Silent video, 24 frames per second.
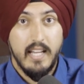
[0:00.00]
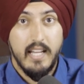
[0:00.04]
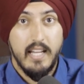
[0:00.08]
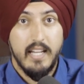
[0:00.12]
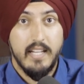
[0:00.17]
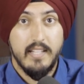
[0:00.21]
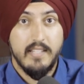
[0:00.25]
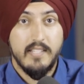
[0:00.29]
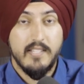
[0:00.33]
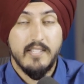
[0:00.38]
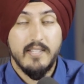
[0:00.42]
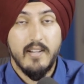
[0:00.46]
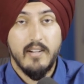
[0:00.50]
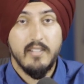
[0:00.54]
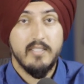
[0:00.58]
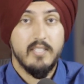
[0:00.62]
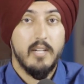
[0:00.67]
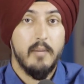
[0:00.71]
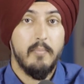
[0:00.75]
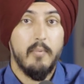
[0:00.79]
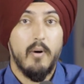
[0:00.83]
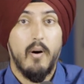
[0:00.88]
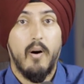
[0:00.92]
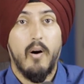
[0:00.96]
it sucked
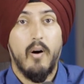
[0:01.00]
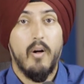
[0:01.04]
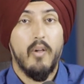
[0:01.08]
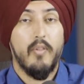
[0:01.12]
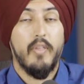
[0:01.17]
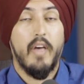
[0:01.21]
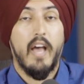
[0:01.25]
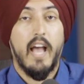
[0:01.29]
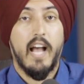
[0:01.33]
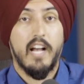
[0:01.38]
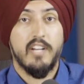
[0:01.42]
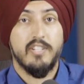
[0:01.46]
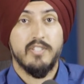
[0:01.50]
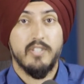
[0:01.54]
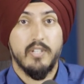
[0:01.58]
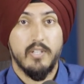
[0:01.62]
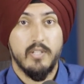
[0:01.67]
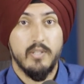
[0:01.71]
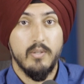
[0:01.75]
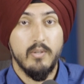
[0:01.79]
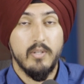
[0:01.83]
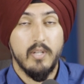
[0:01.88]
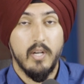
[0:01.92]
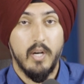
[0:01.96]
up all the extra
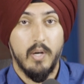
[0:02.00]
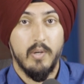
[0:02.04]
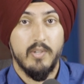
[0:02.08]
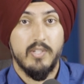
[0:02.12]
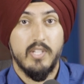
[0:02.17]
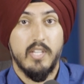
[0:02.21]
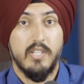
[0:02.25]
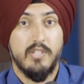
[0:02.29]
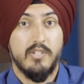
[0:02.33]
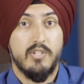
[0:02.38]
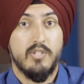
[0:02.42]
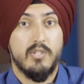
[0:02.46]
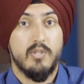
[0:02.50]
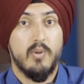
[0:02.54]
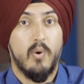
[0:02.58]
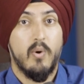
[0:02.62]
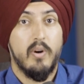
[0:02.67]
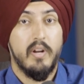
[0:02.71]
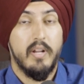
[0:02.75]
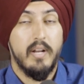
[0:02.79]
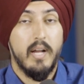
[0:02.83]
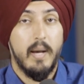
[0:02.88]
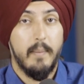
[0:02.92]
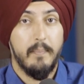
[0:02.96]
glucose and
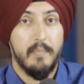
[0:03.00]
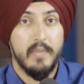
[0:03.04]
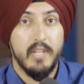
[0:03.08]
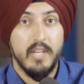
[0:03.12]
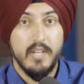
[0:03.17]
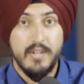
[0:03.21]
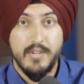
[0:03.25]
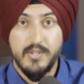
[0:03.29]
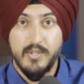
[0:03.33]
stored it up